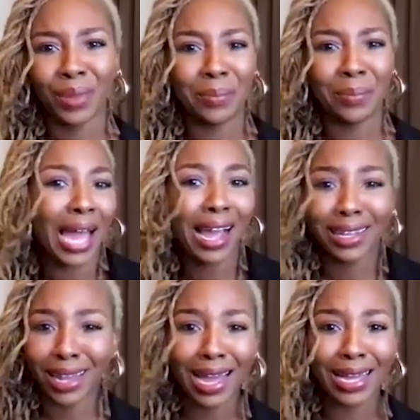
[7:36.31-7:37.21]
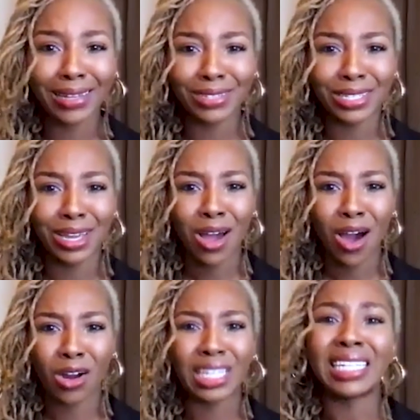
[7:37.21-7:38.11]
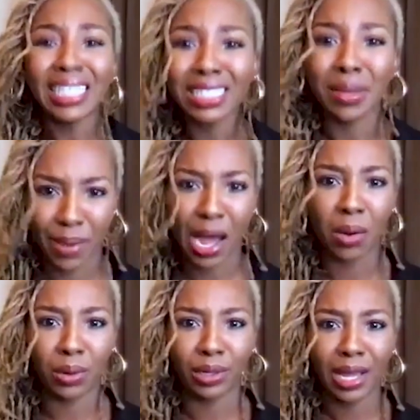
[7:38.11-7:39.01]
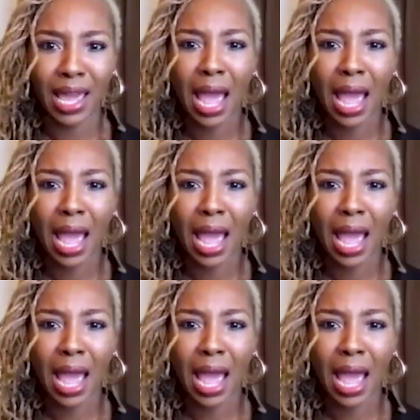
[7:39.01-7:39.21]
Black lives are disempowered